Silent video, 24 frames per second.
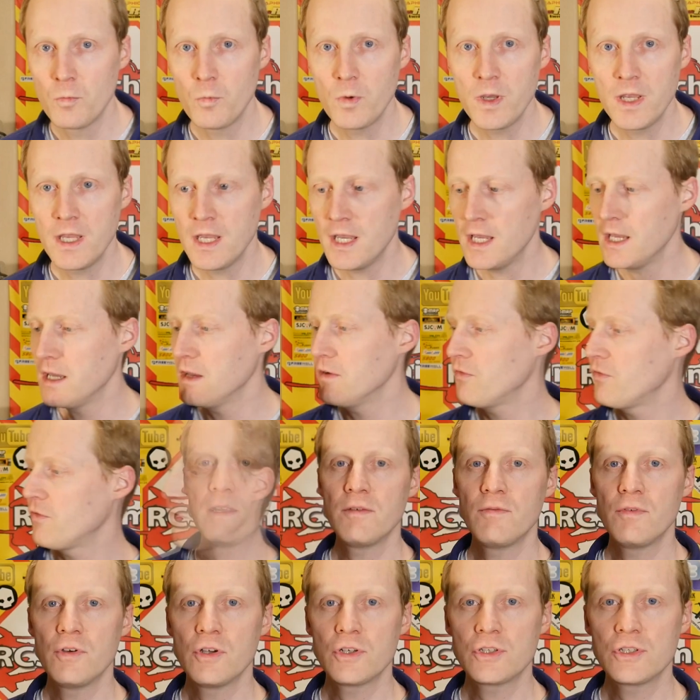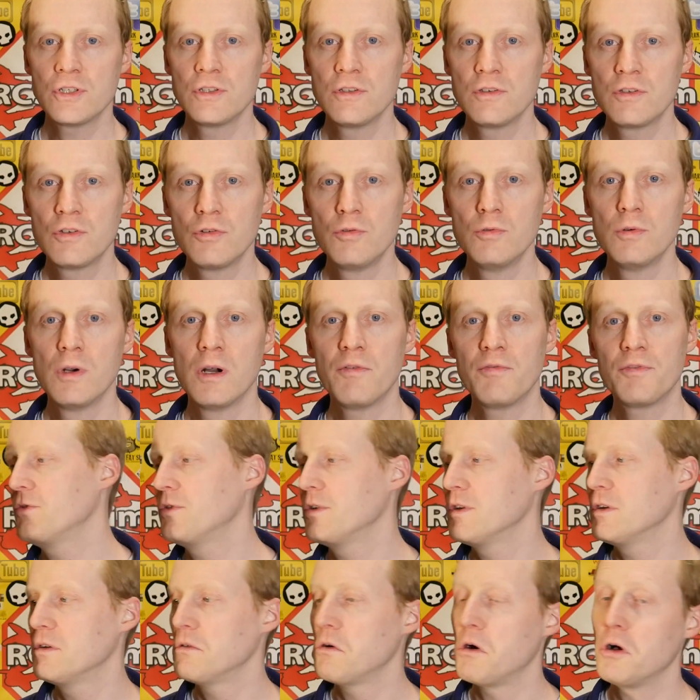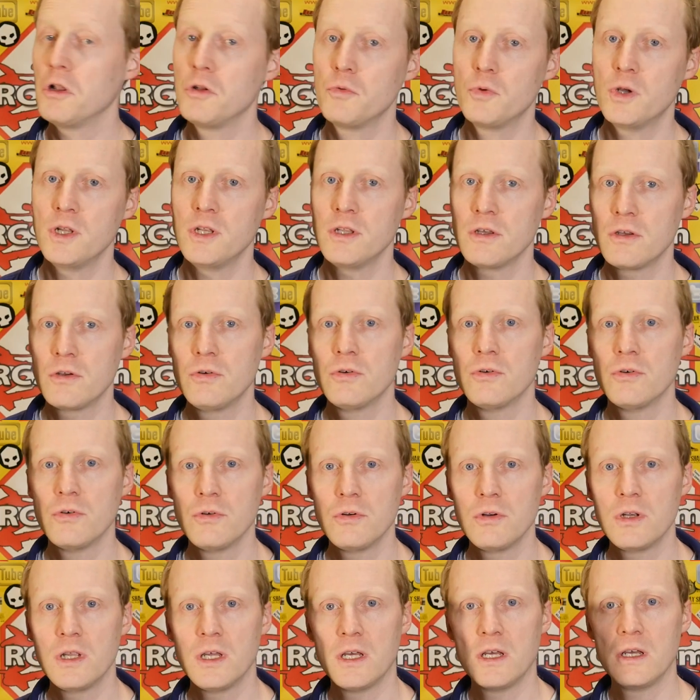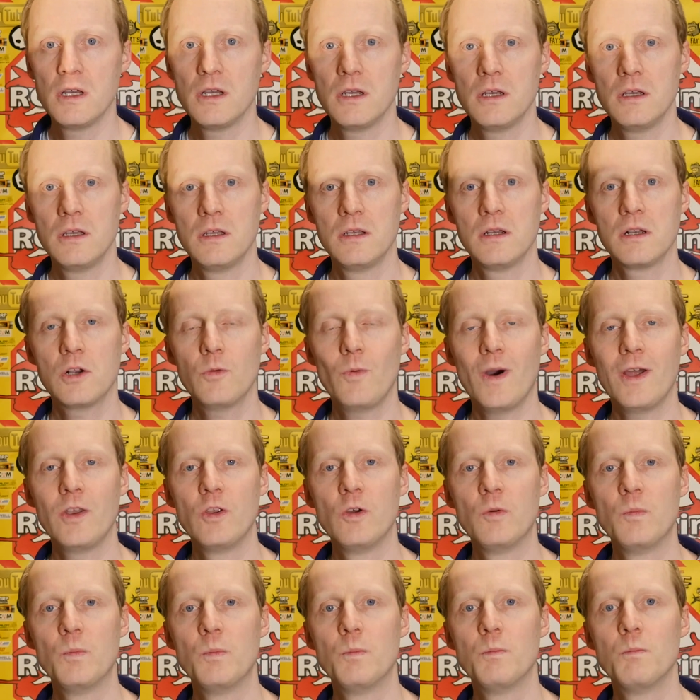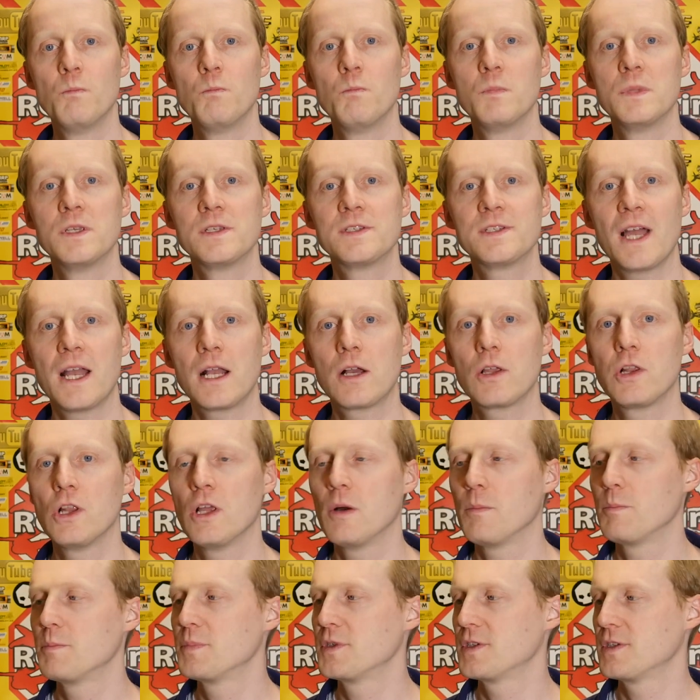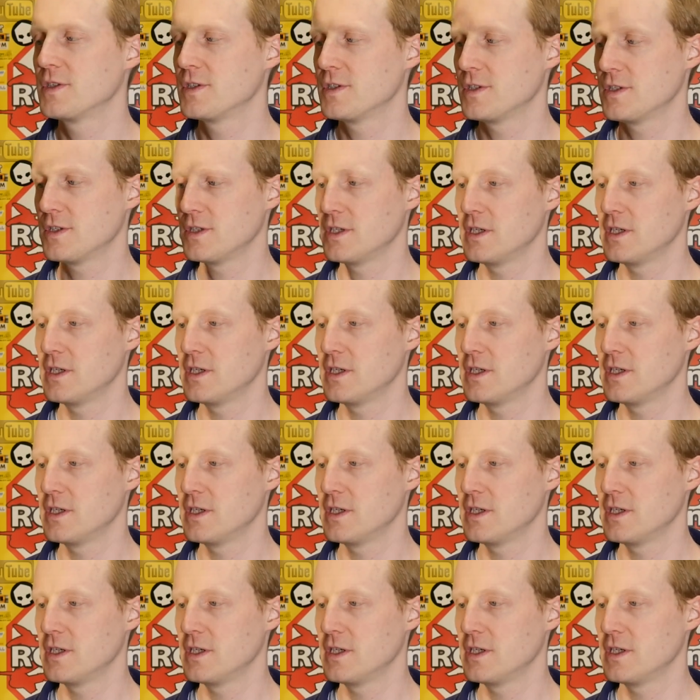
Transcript: we have the version 2 of the already cool Quanum Cyclops.